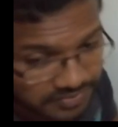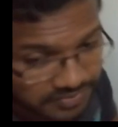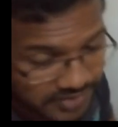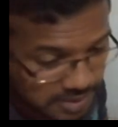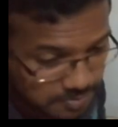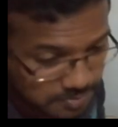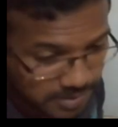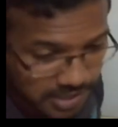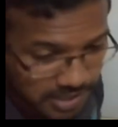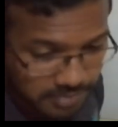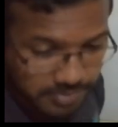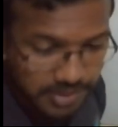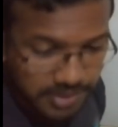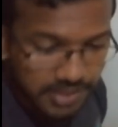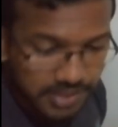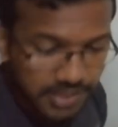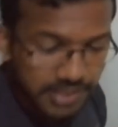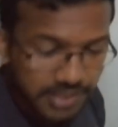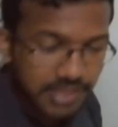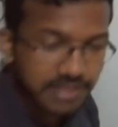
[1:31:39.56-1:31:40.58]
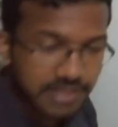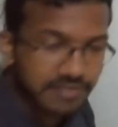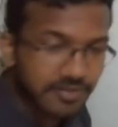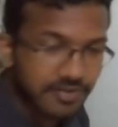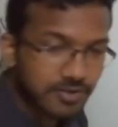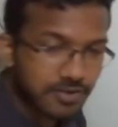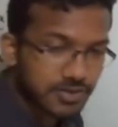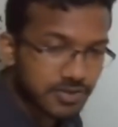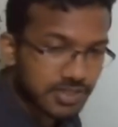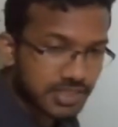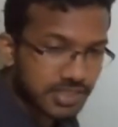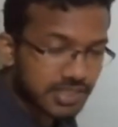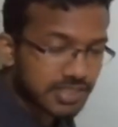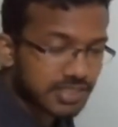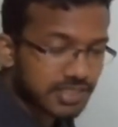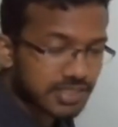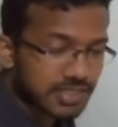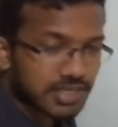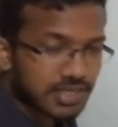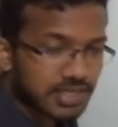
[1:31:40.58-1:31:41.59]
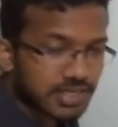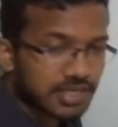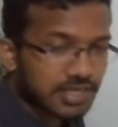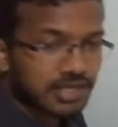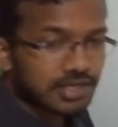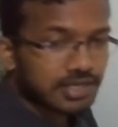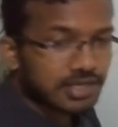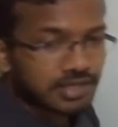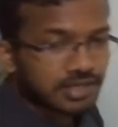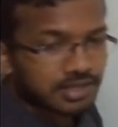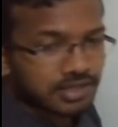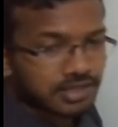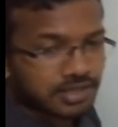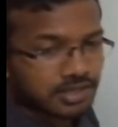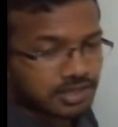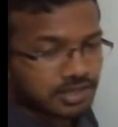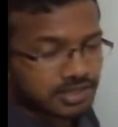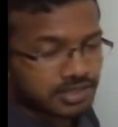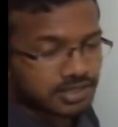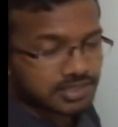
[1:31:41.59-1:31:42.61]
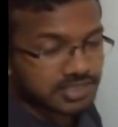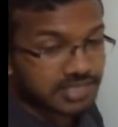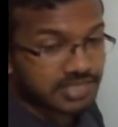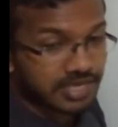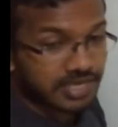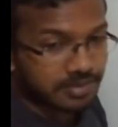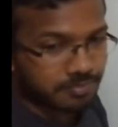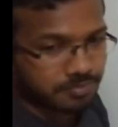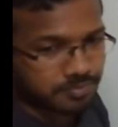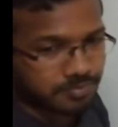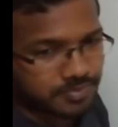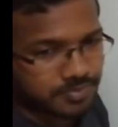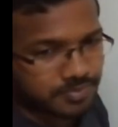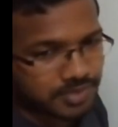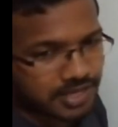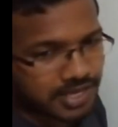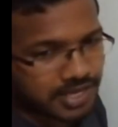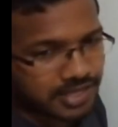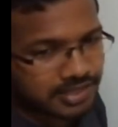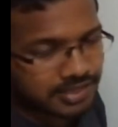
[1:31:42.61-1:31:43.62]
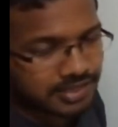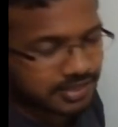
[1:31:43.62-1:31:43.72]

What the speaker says: experimentally that the velocity is same, and